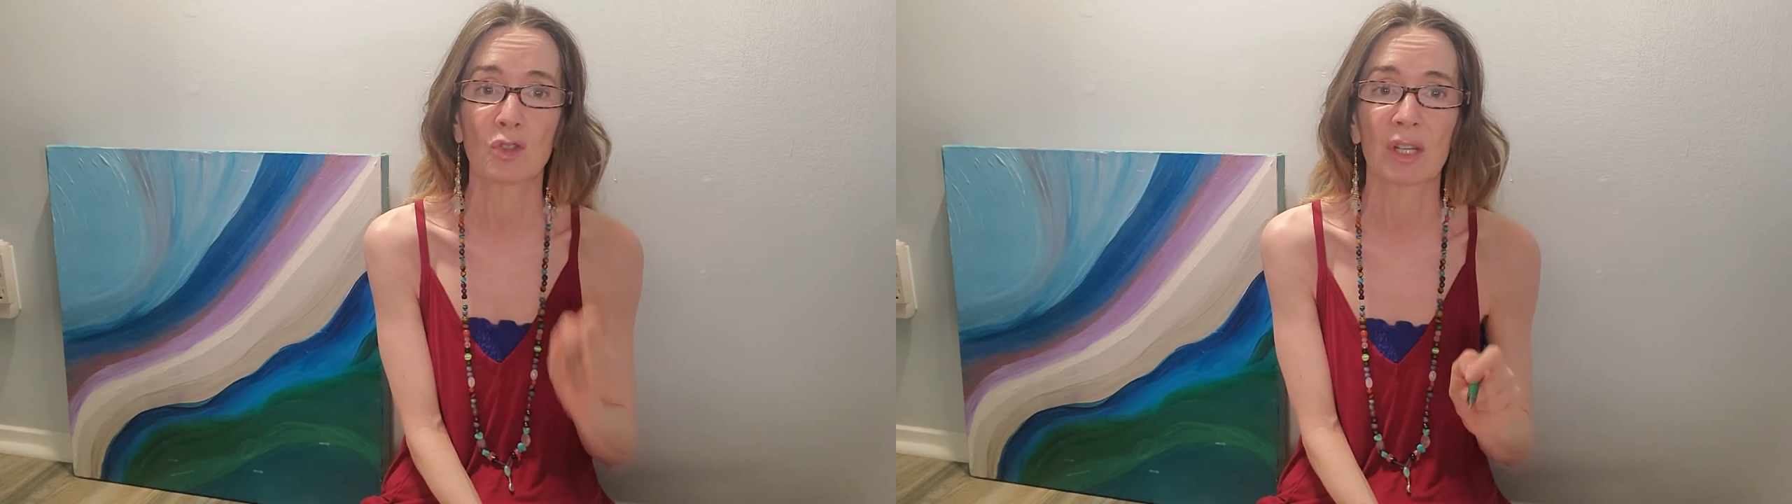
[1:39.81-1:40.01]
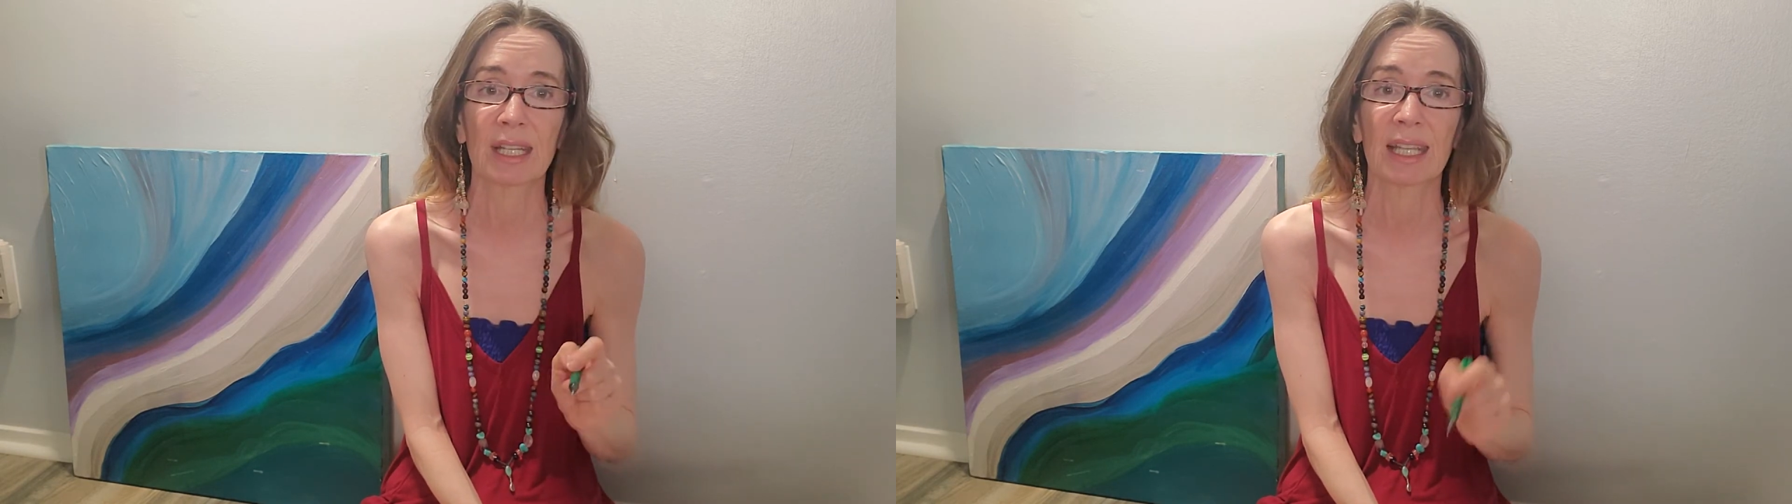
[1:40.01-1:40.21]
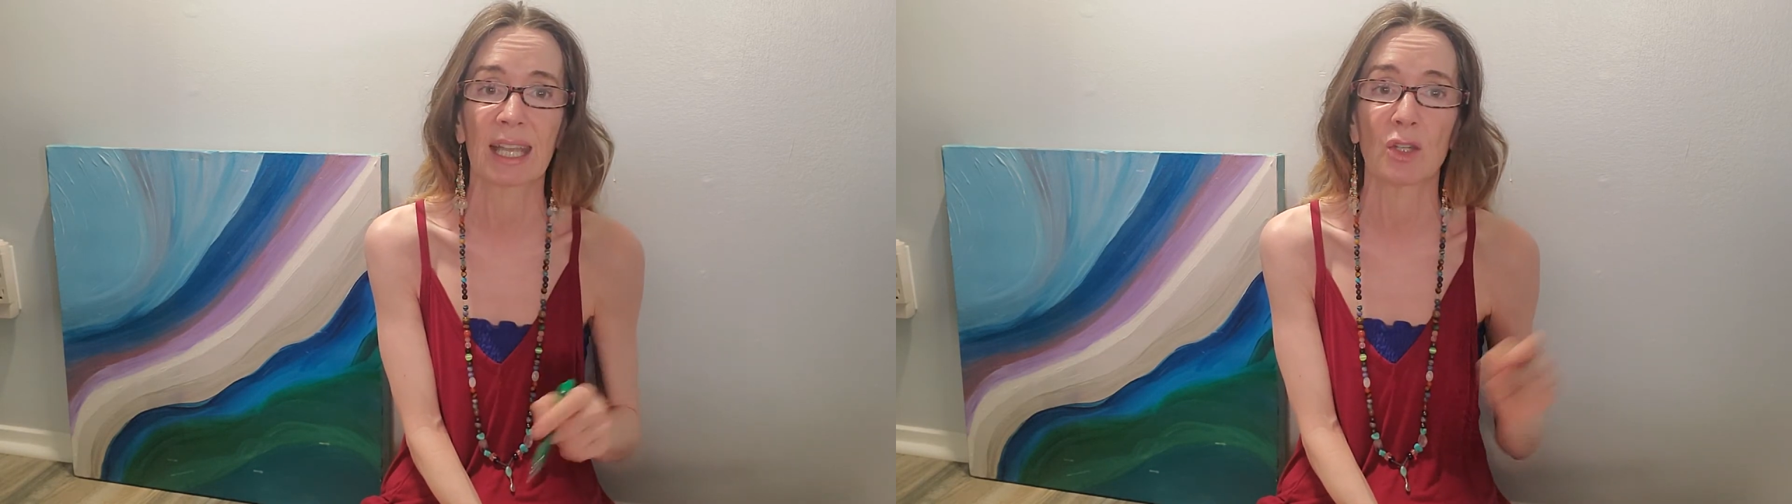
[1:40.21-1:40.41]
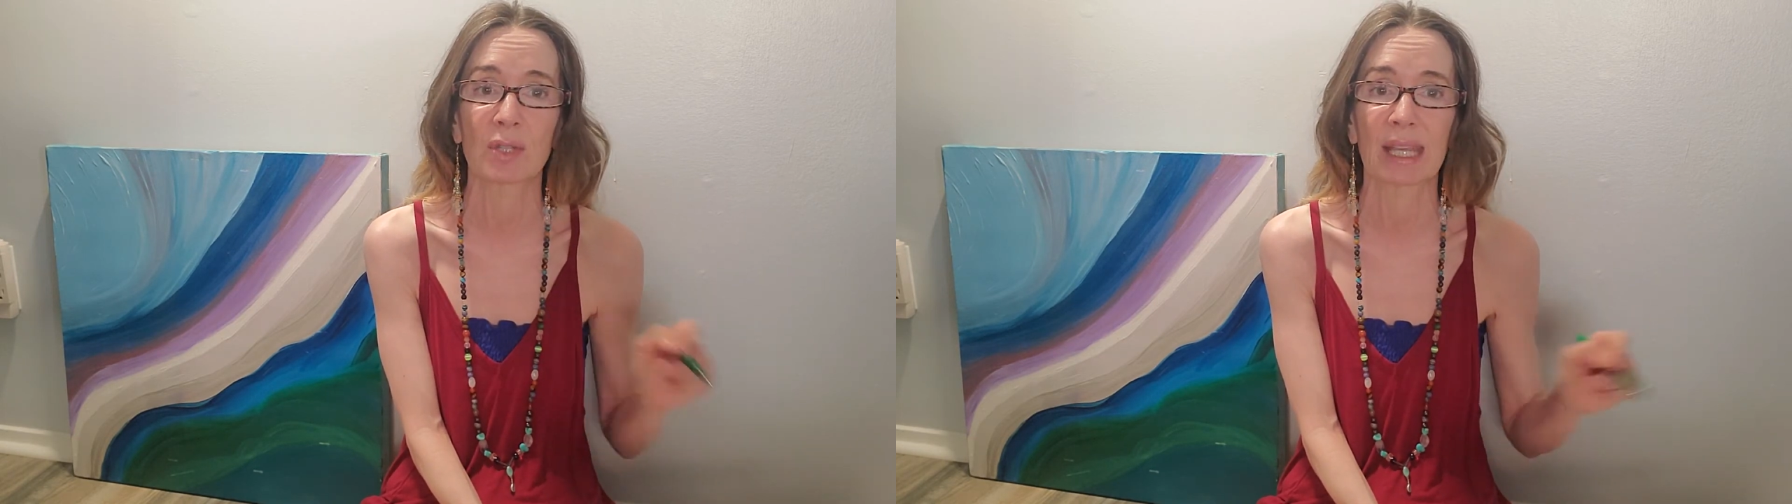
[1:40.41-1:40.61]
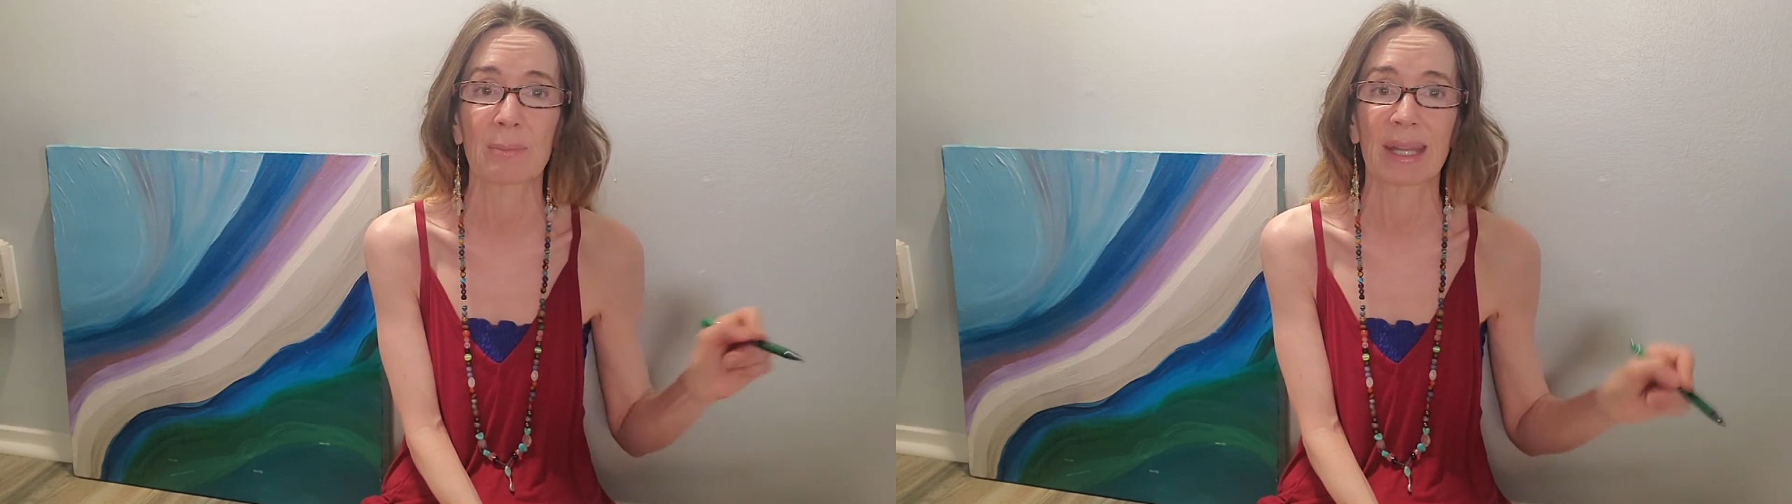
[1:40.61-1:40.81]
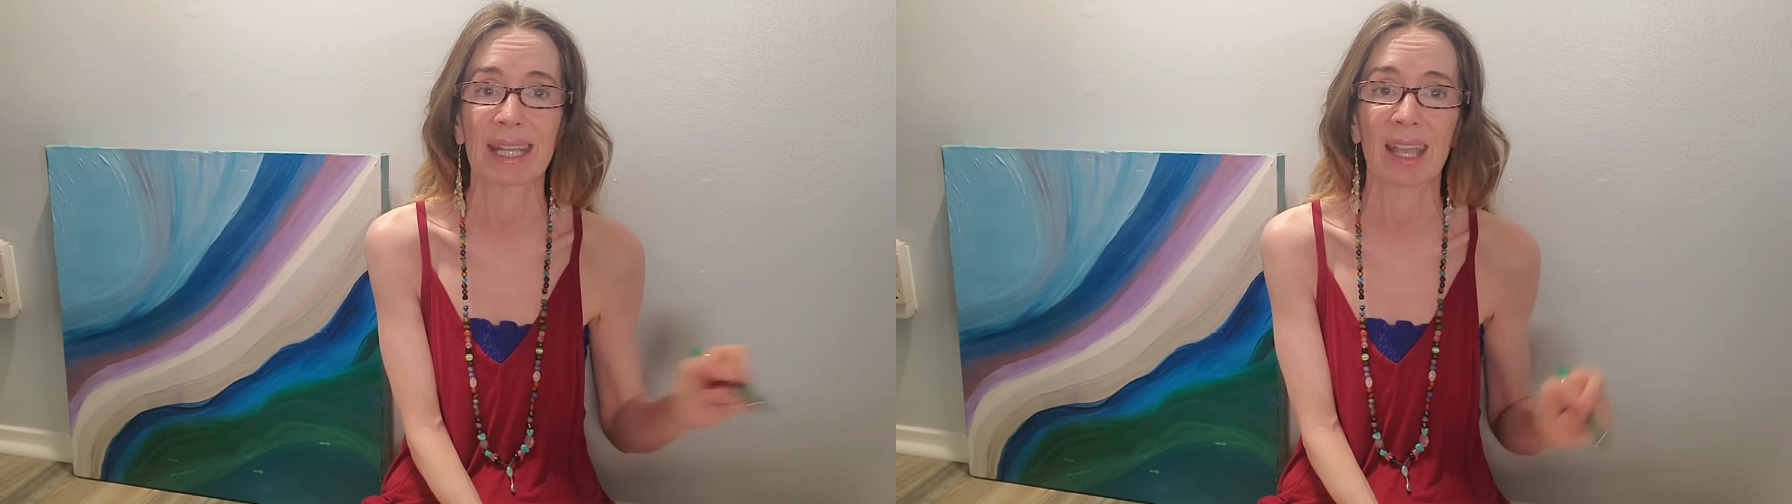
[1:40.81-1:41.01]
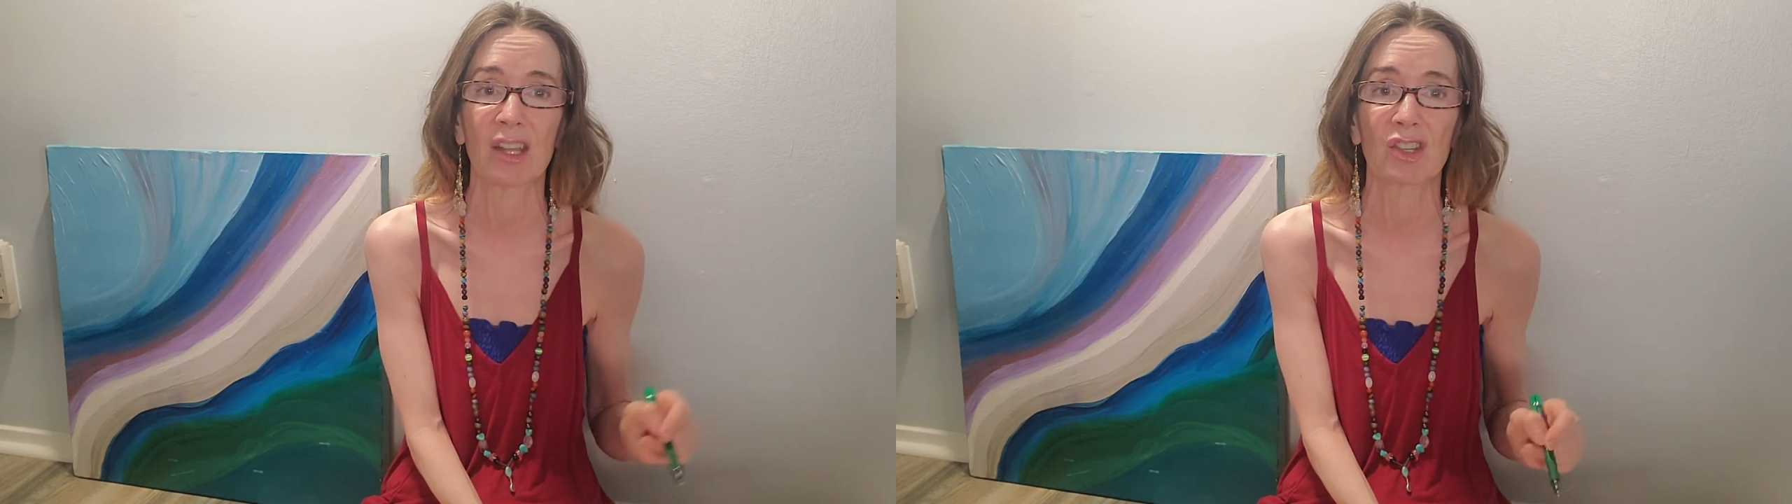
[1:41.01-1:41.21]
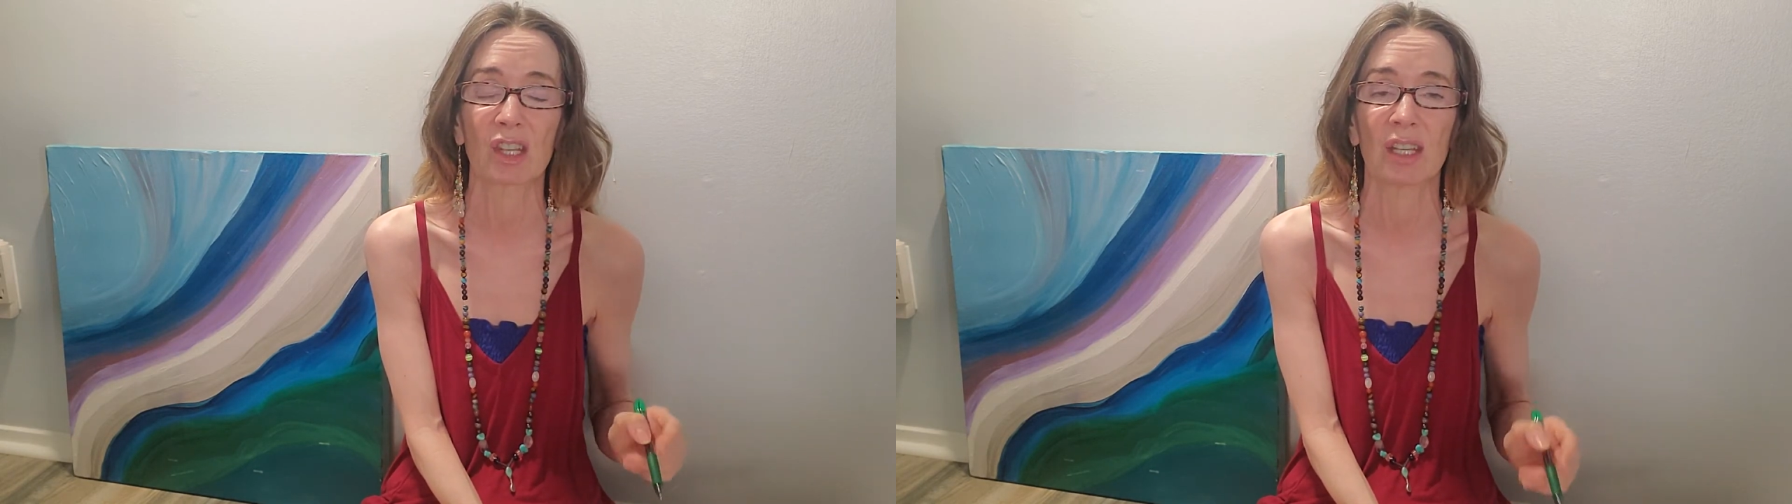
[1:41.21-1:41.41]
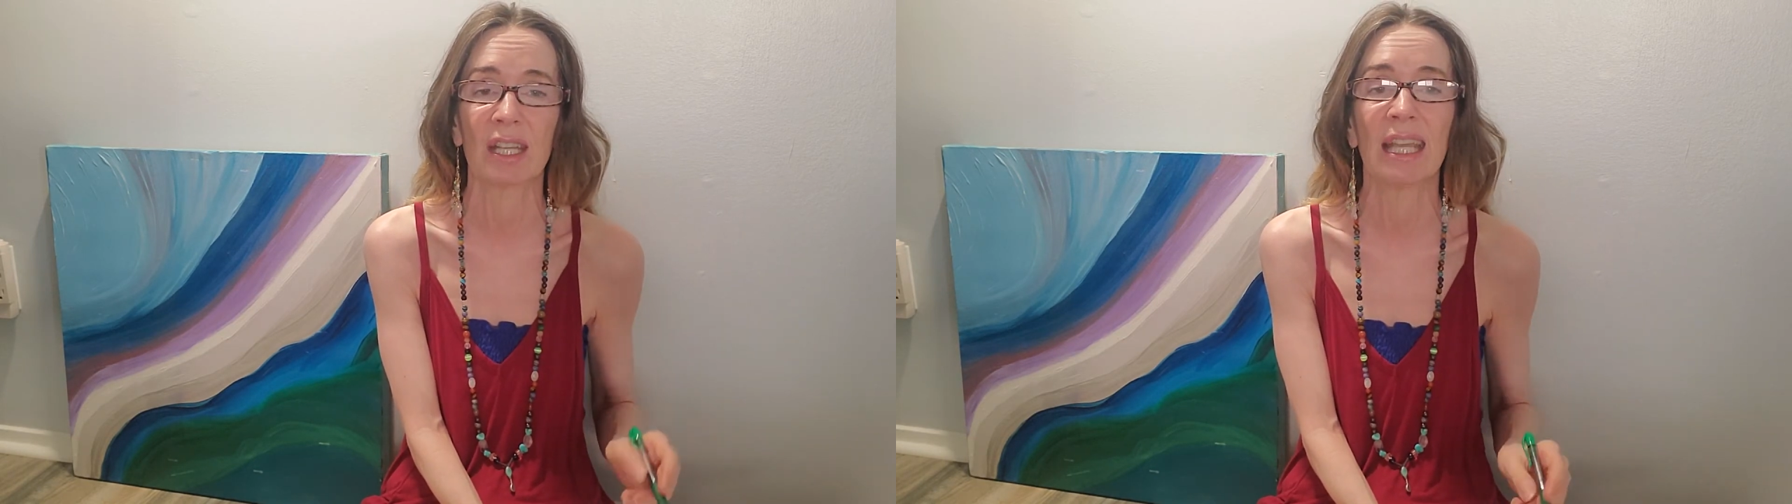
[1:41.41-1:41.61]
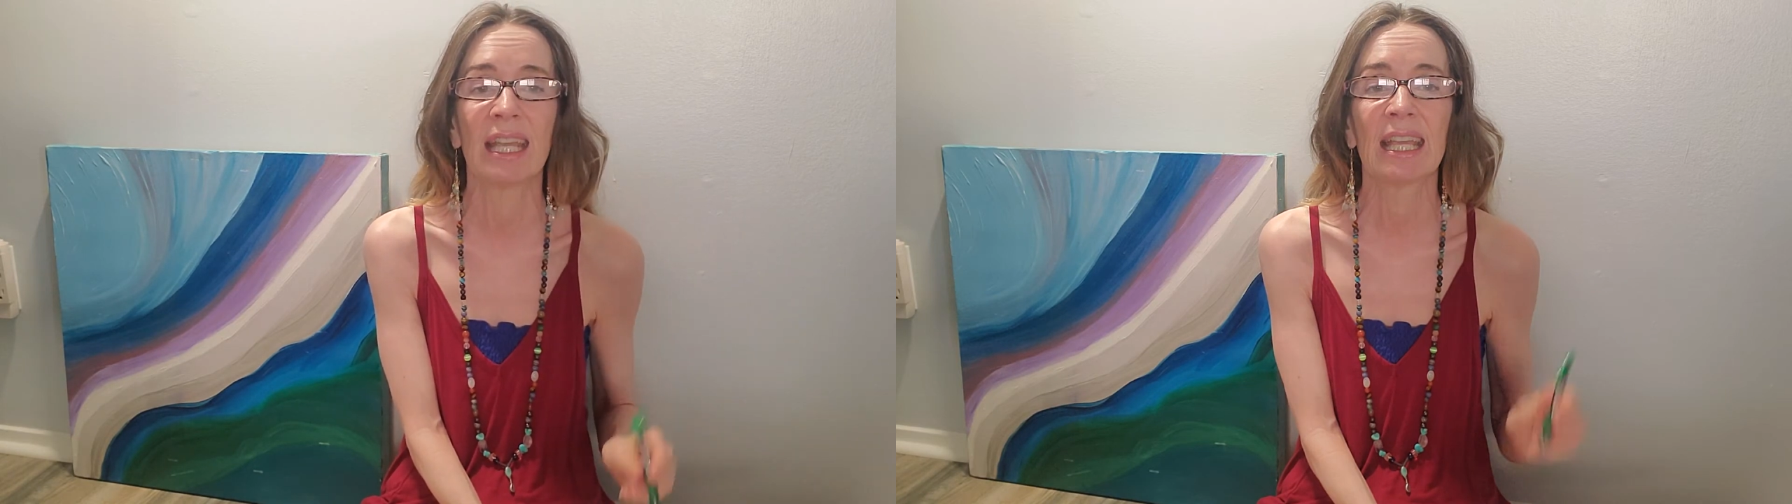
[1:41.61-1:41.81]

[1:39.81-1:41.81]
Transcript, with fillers: drink and you take medication,